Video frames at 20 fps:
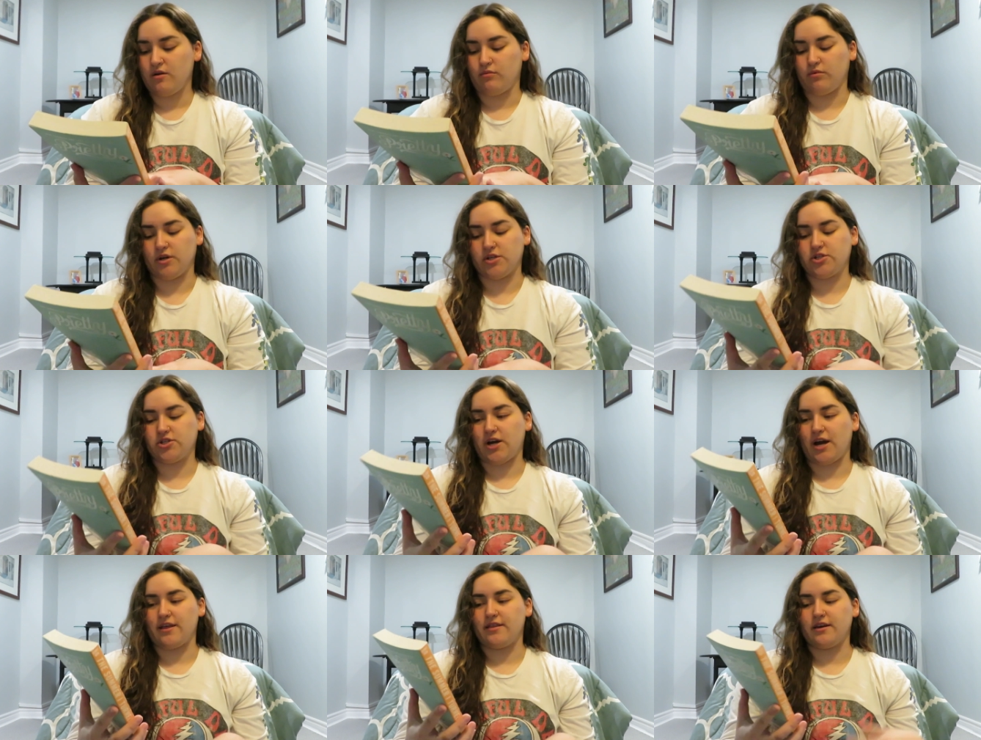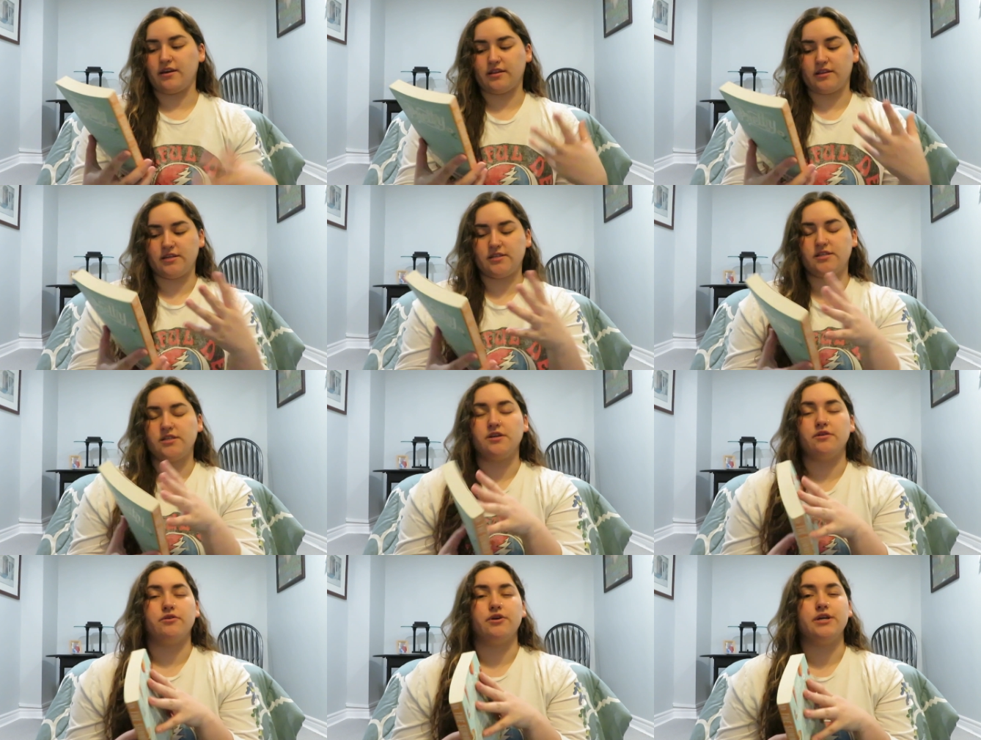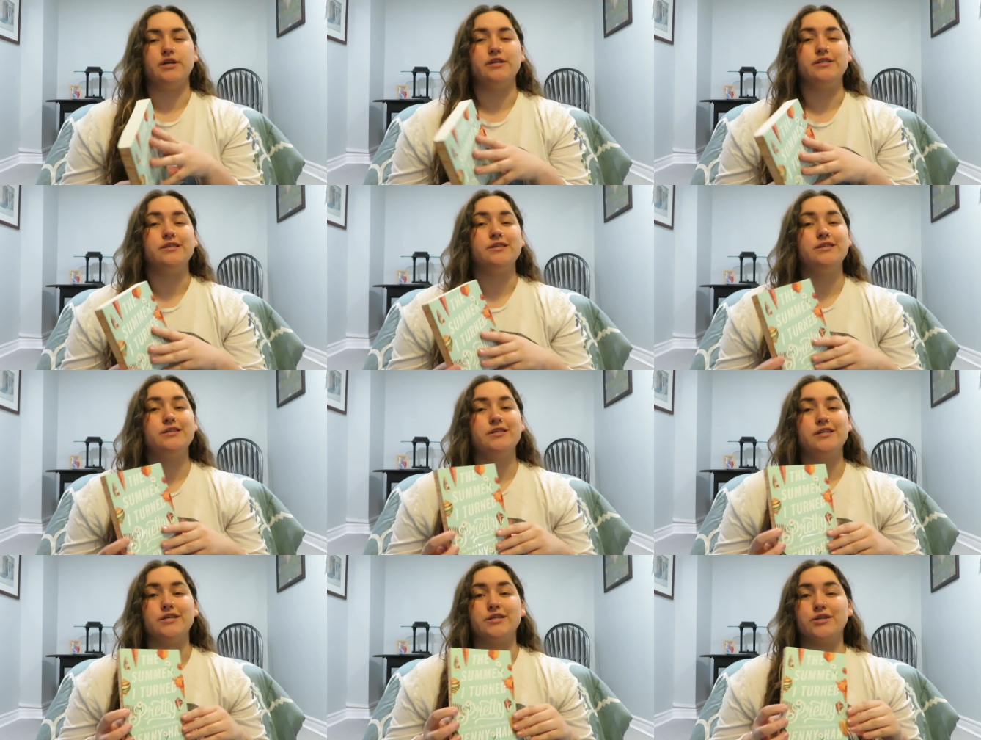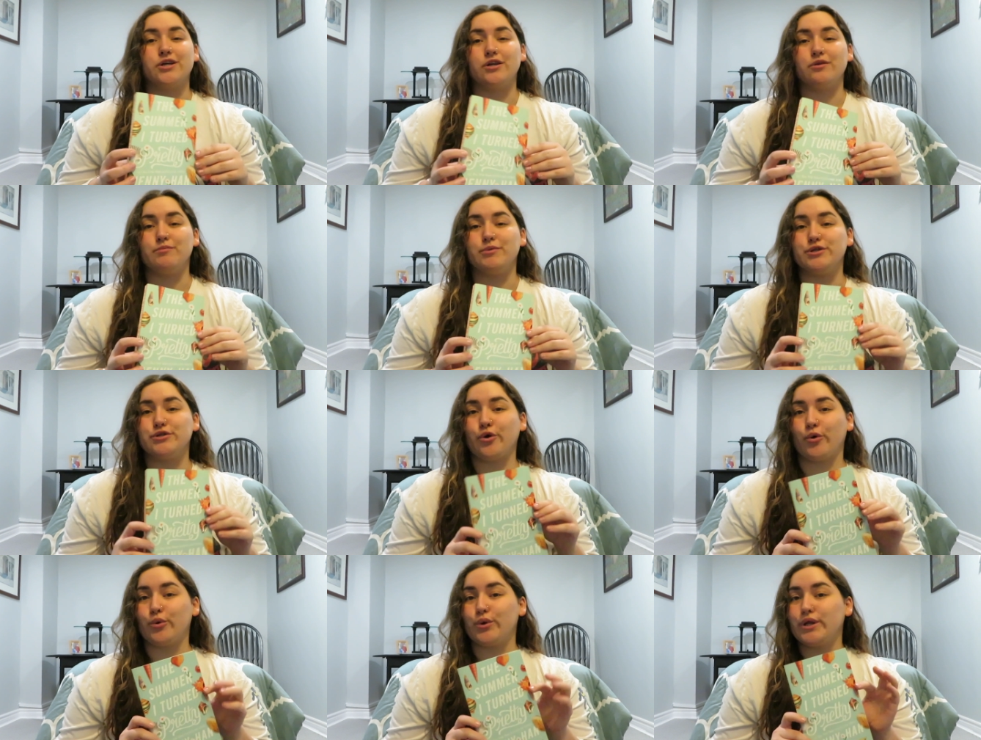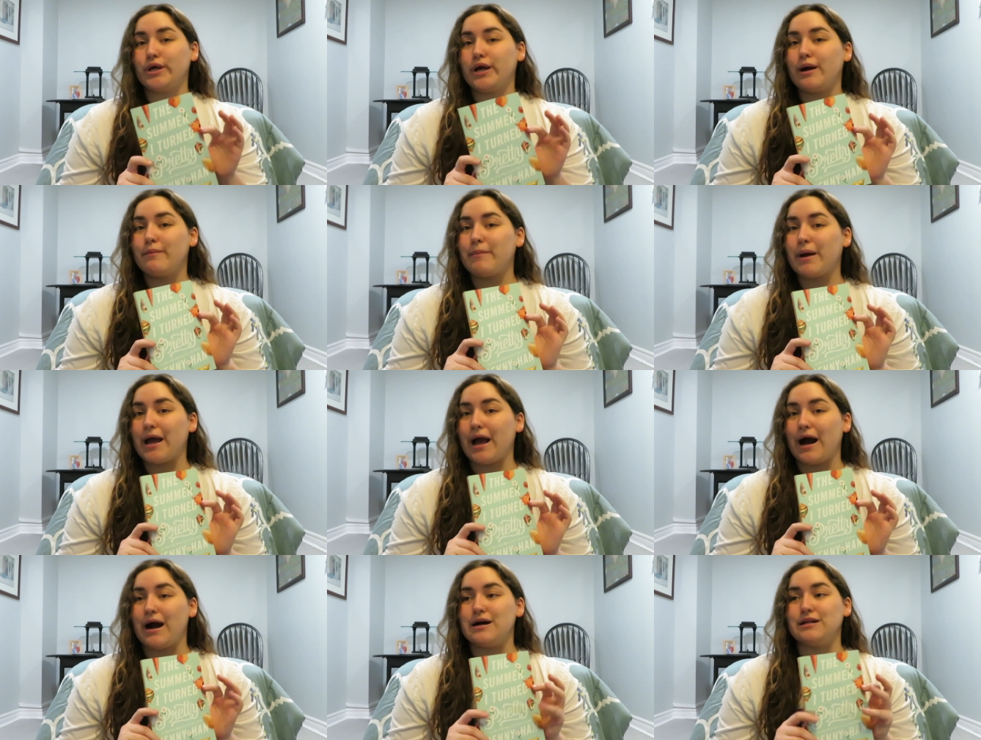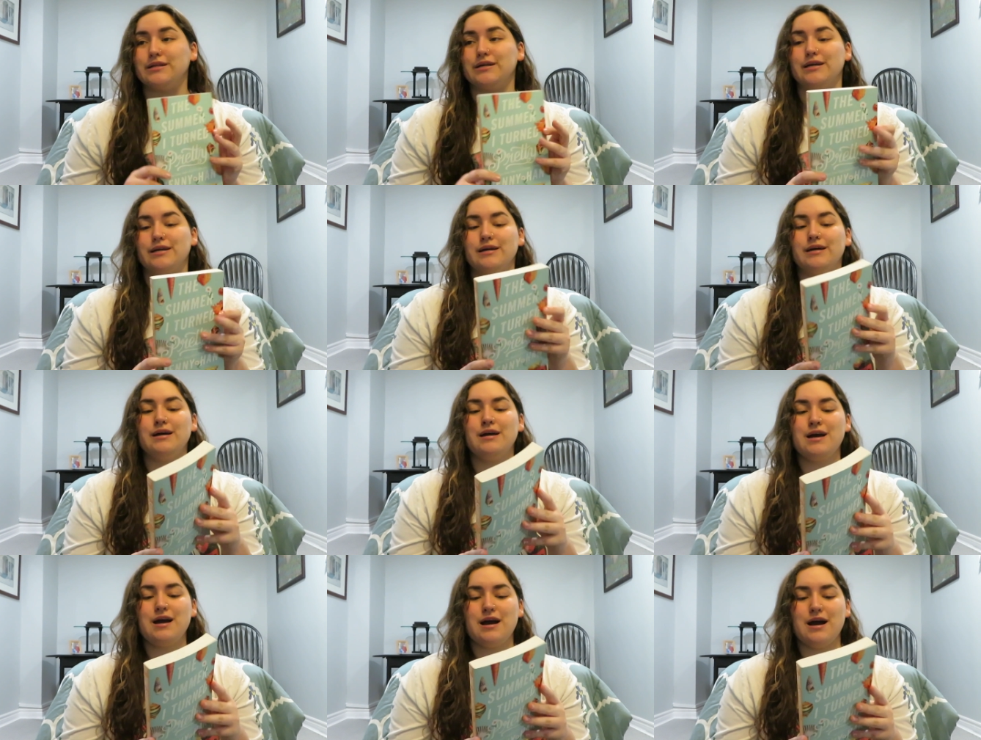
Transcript: which I think this series is going to be totally up my alley.